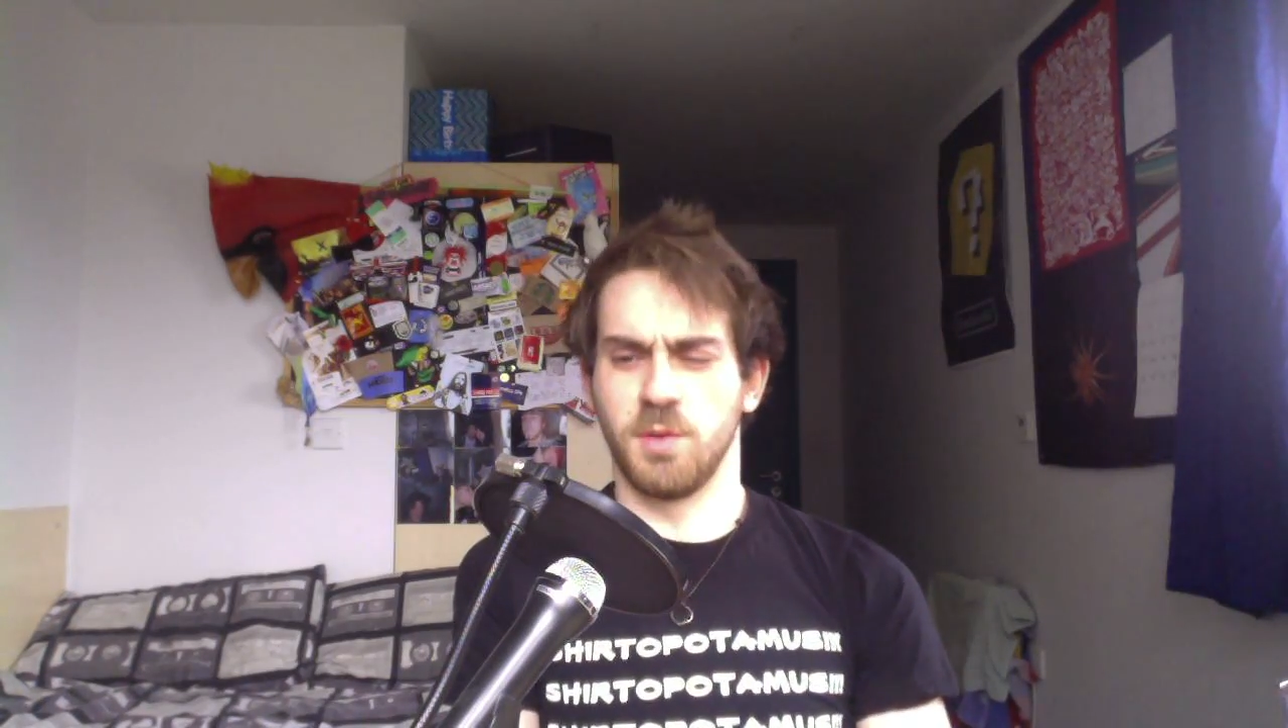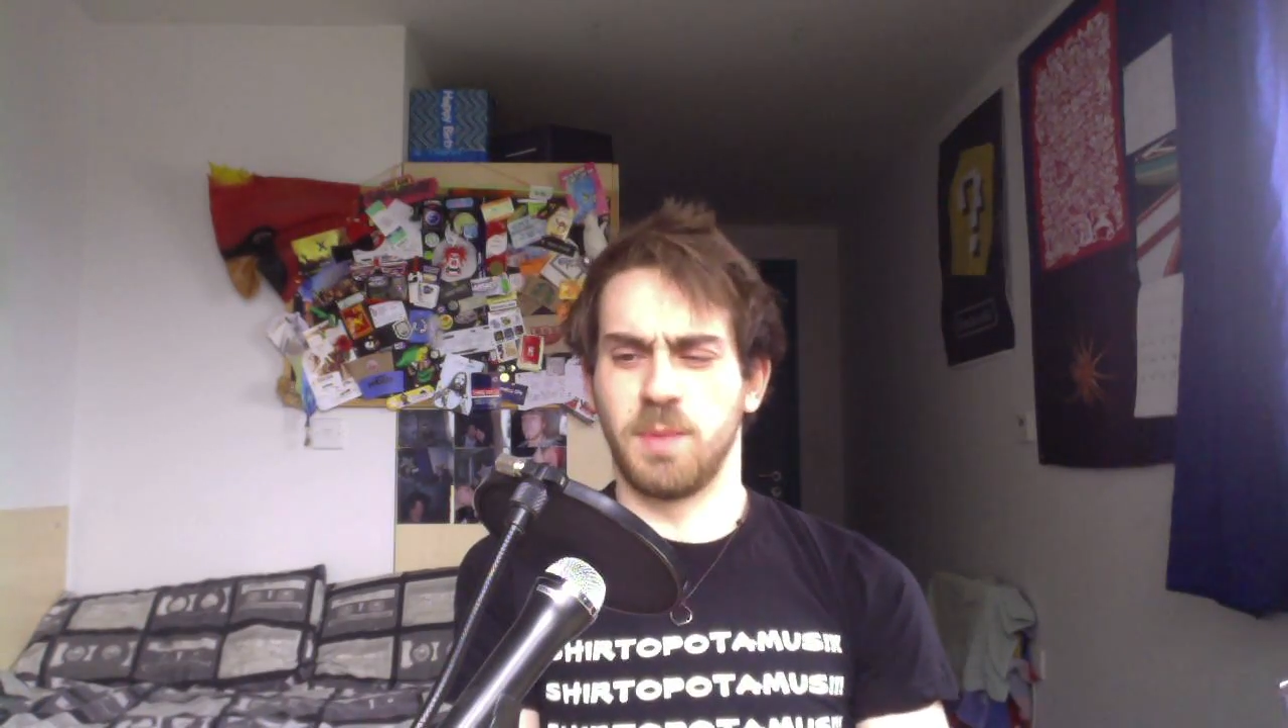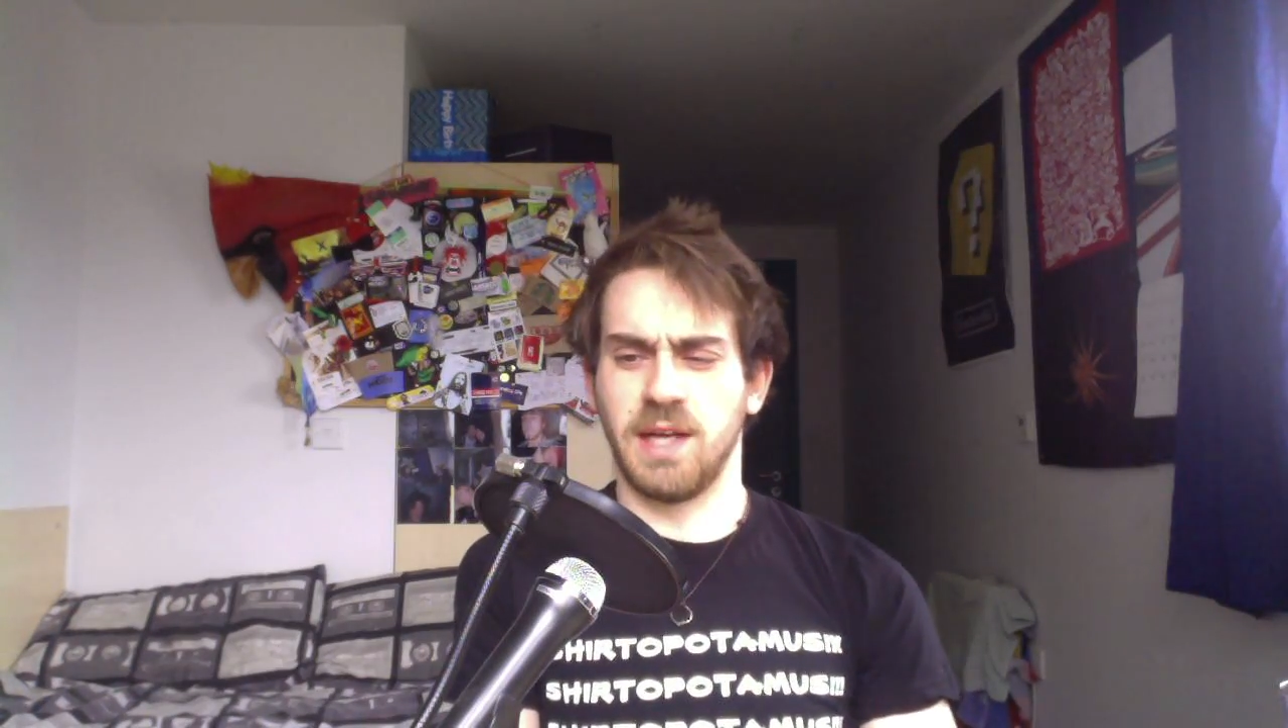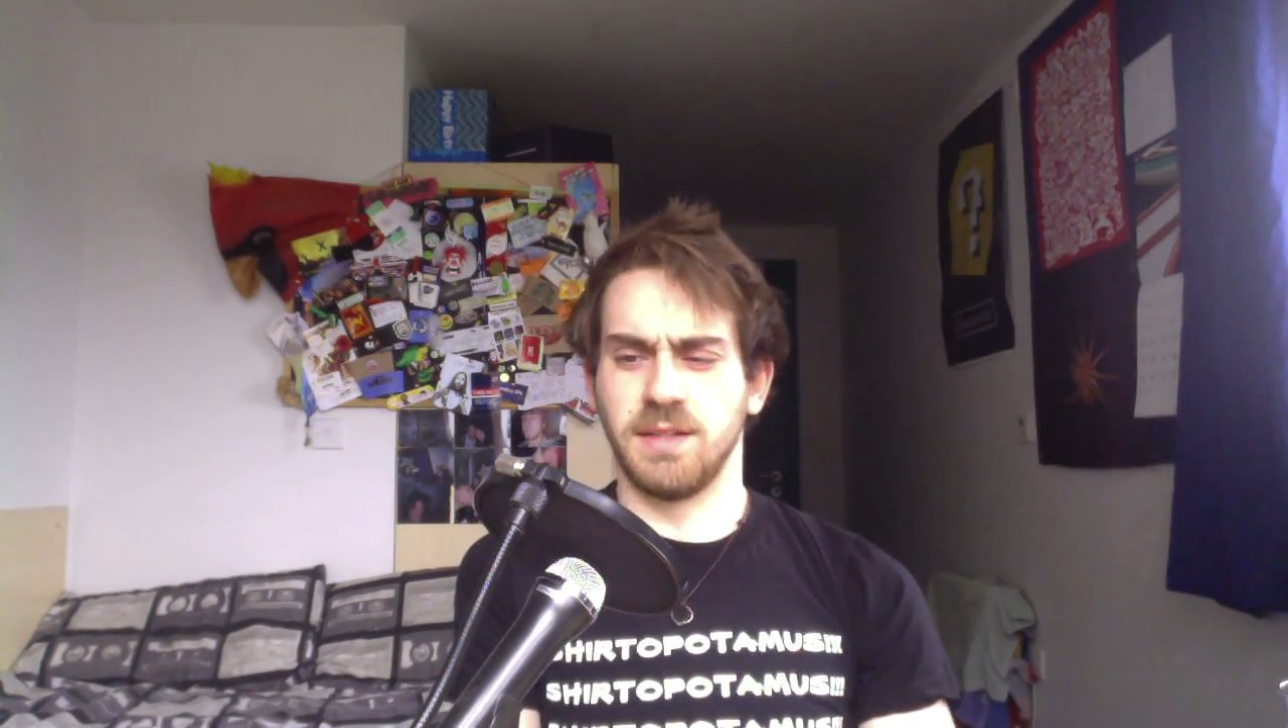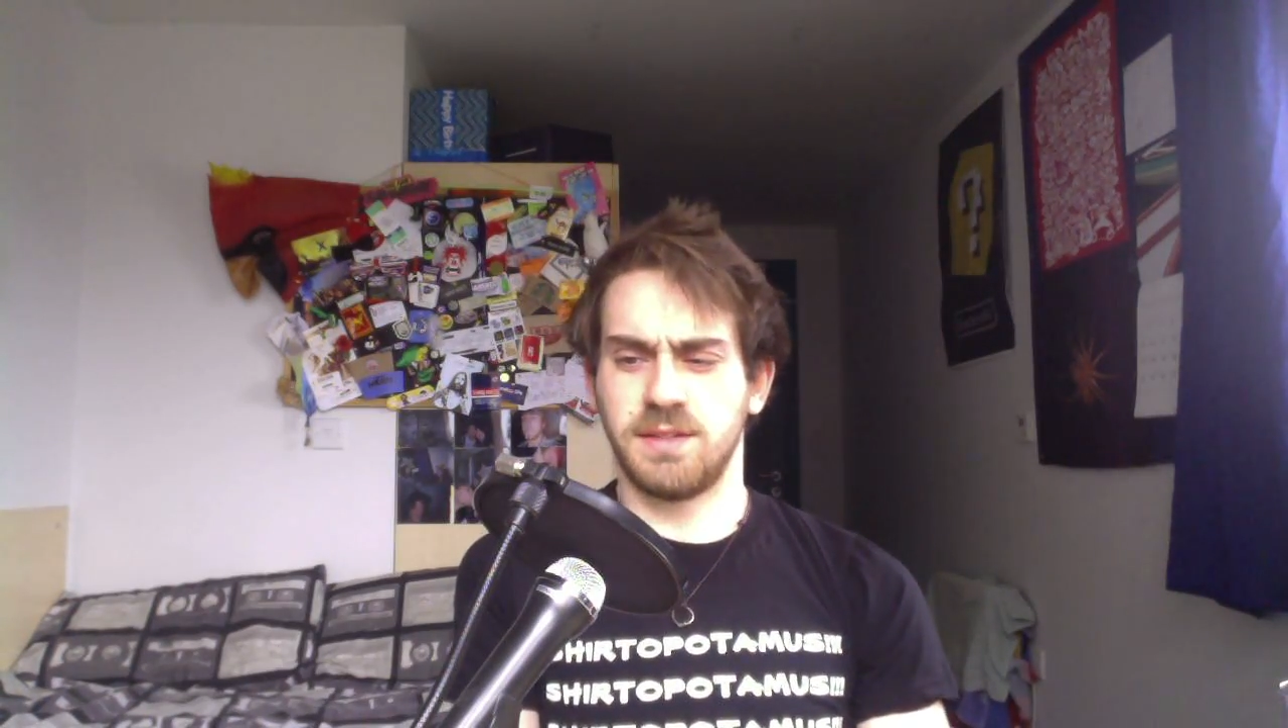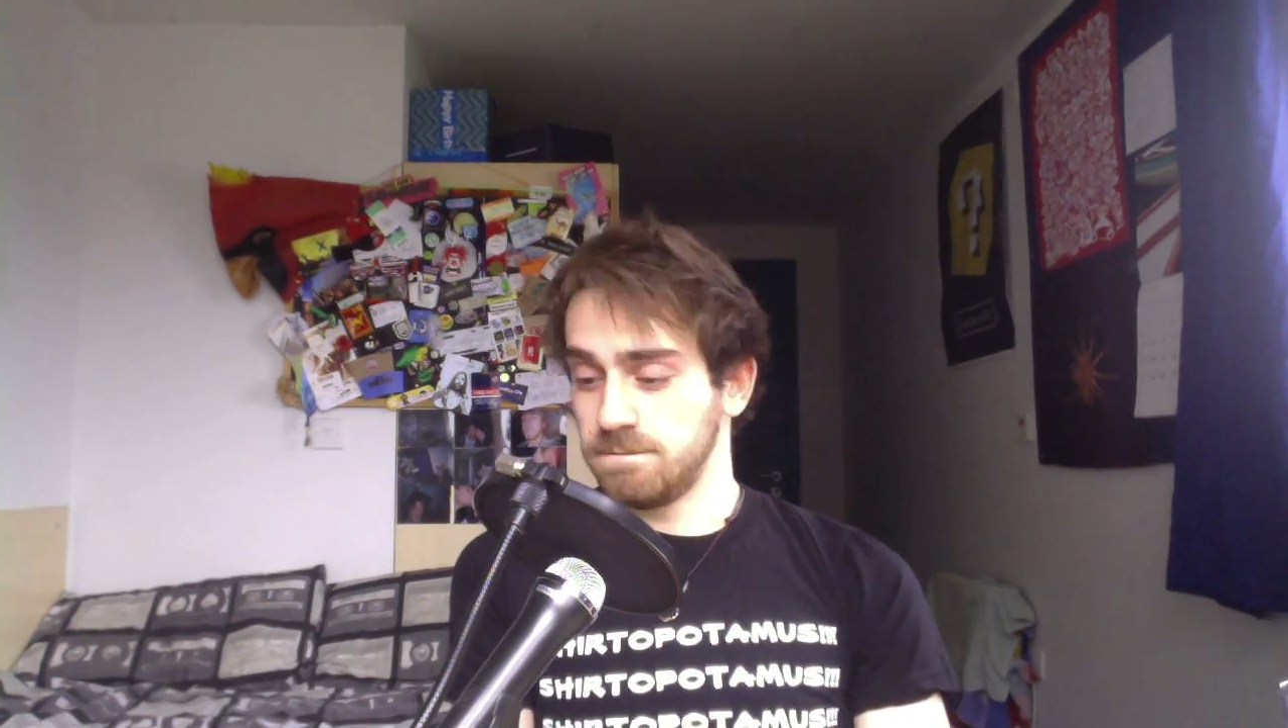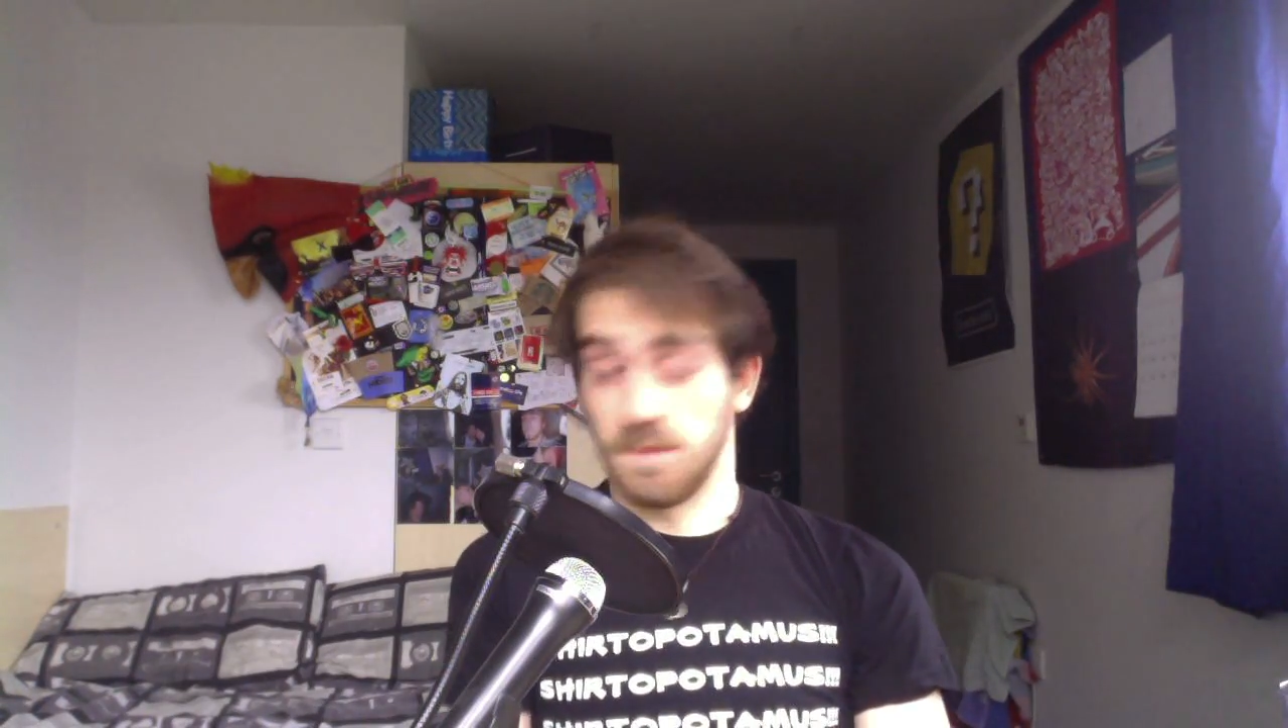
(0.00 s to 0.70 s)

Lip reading: your place.